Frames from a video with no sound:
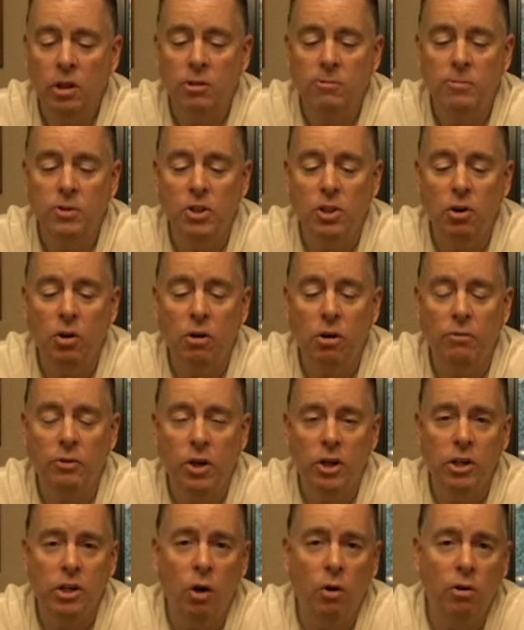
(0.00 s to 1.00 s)
So if you're
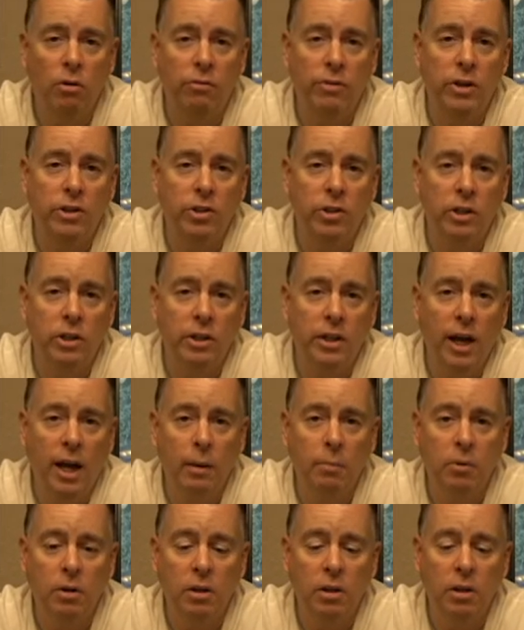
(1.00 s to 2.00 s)
going to own a vineyard in
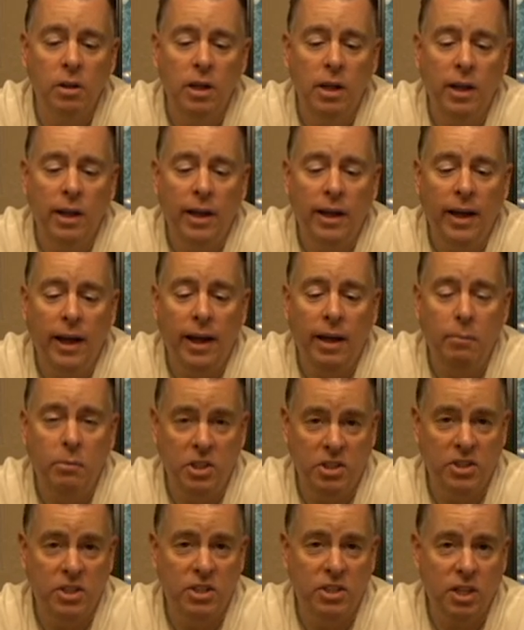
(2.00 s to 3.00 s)
Napa and be
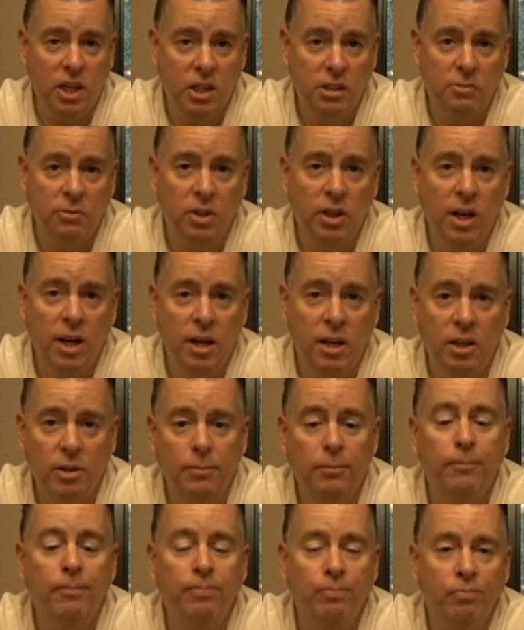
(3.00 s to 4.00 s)
successful at
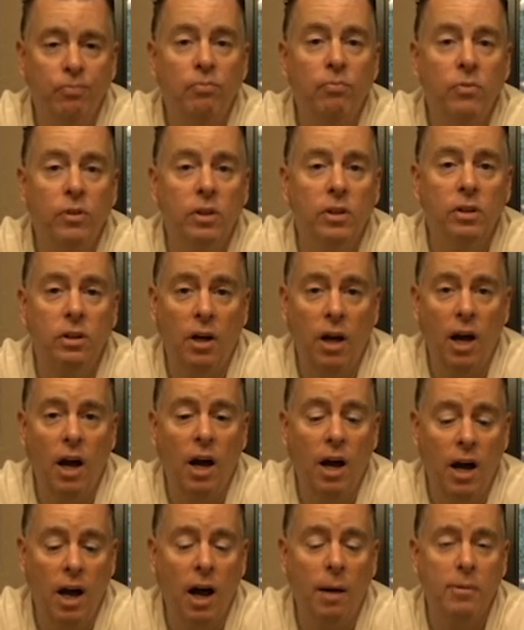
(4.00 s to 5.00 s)
it,
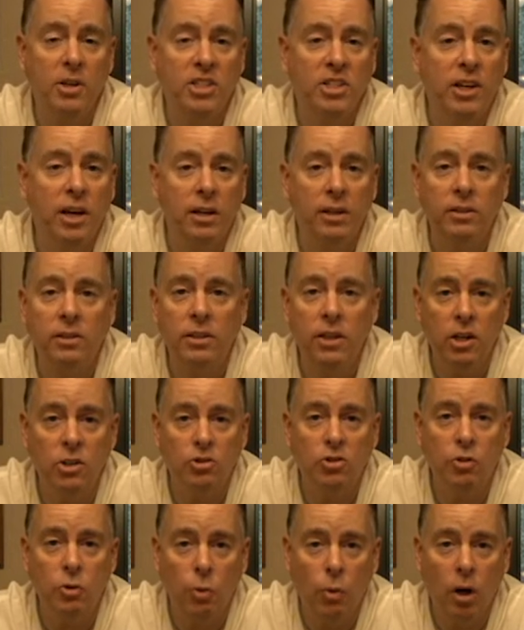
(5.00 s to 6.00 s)
I'm excited to
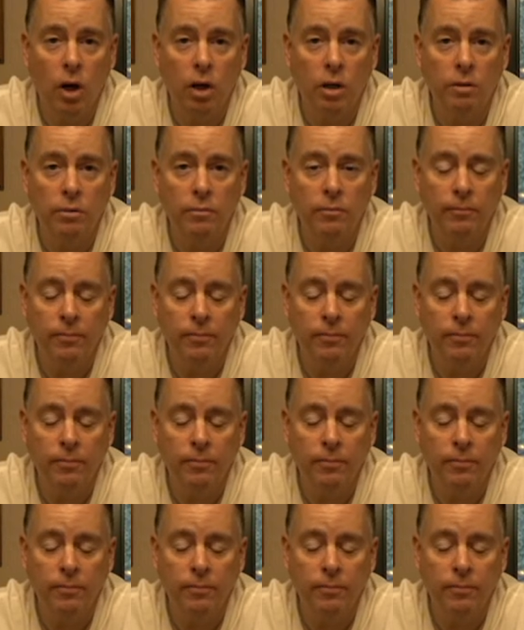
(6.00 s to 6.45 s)
taste your wine.